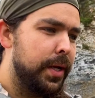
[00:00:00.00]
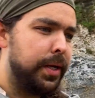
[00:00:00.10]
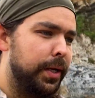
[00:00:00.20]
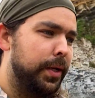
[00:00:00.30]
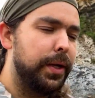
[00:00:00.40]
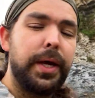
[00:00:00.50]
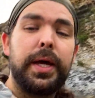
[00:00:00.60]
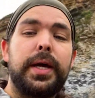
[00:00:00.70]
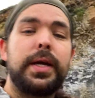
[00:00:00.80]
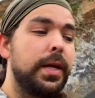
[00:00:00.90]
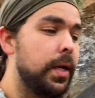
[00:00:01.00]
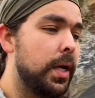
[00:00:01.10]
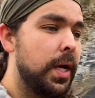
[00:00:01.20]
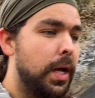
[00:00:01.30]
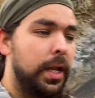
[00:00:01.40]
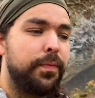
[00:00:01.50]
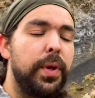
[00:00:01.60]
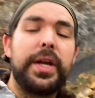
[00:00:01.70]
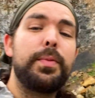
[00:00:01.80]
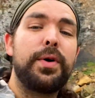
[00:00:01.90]
And I'll have
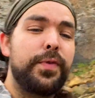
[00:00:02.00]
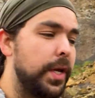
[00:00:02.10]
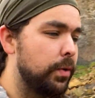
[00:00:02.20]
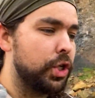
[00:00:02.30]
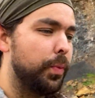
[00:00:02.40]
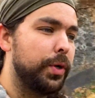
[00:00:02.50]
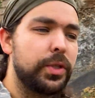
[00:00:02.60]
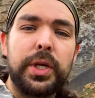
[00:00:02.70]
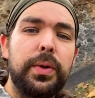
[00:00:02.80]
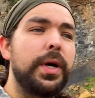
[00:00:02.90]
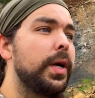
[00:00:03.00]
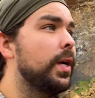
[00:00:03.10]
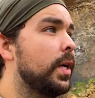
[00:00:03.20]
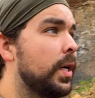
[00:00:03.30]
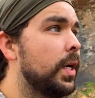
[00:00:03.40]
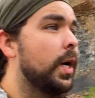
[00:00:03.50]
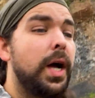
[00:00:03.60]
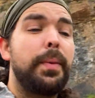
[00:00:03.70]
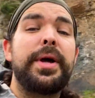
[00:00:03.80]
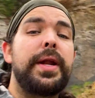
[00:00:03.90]
plenty more videos coming up soon.
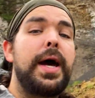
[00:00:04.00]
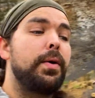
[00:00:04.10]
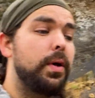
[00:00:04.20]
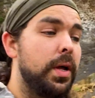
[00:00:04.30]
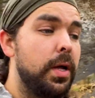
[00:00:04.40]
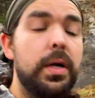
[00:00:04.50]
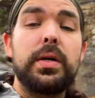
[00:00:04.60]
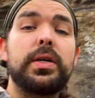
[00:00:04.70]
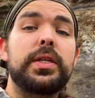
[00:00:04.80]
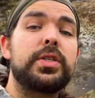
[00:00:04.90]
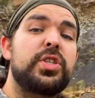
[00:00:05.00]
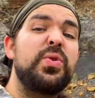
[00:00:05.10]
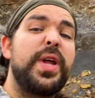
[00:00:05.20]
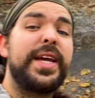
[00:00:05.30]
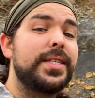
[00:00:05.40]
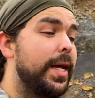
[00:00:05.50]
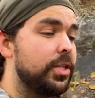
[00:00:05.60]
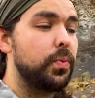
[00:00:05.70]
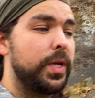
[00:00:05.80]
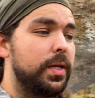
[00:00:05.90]
I'm heading out at least 2 days
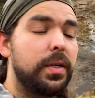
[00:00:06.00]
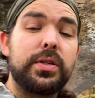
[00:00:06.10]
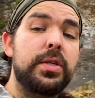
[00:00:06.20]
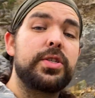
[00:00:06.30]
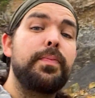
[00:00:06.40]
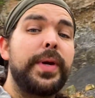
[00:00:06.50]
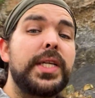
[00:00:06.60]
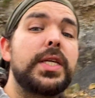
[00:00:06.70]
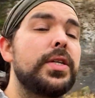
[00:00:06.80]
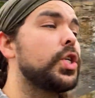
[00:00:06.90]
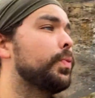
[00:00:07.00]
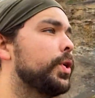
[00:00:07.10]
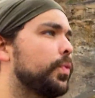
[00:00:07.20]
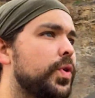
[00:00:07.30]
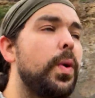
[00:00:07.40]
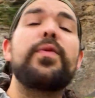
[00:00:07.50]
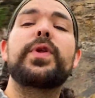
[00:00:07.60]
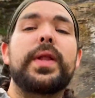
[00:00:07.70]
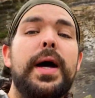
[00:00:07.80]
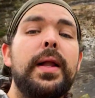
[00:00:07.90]
next week because there's some big seas coming up, so
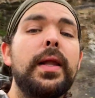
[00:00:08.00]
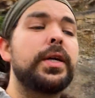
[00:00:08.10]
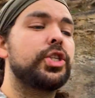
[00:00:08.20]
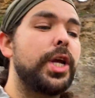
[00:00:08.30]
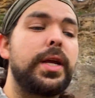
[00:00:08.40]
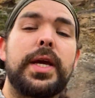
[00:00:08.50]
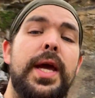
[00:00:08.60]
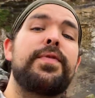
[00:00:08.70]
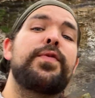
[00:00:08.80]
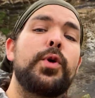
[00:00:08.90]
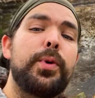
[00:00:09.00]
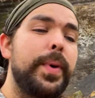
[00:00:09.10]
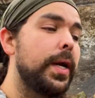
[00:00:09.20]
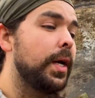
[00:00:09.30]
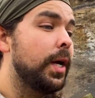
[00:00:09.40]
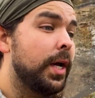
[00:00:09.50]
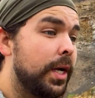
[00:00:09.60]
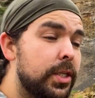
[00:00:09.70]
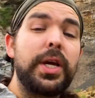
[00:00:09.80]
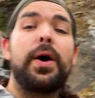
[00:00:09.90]
hopefully that'll shake everything up a bit.
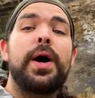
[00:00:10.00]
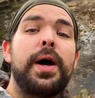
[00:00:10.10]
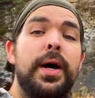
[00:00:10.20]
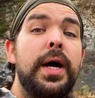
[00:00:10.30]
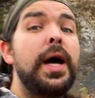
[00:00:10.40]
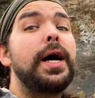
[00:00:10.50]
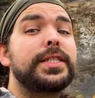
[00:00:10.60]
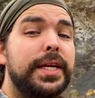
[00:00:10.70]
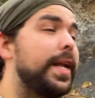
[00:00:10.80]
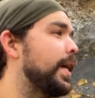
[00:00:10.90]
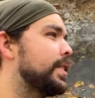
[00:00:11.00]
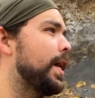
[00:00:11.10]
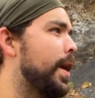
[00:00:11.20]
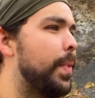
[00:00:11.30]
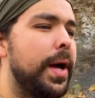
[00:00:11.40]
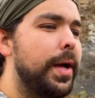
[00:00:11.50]
So I'll see you next time.